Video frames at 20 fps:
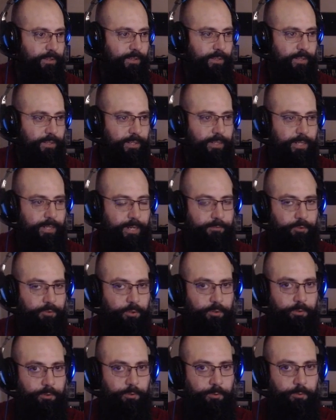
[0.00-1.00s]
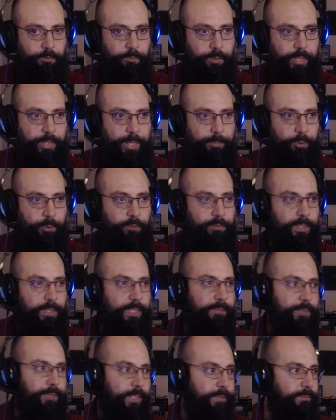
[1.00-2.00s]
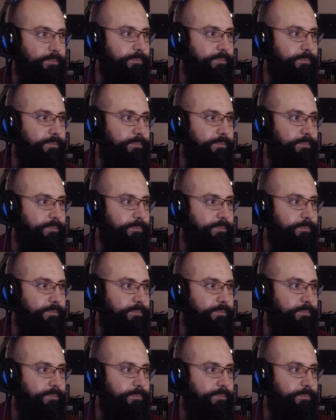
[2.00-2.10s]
And after what happened with Leafy,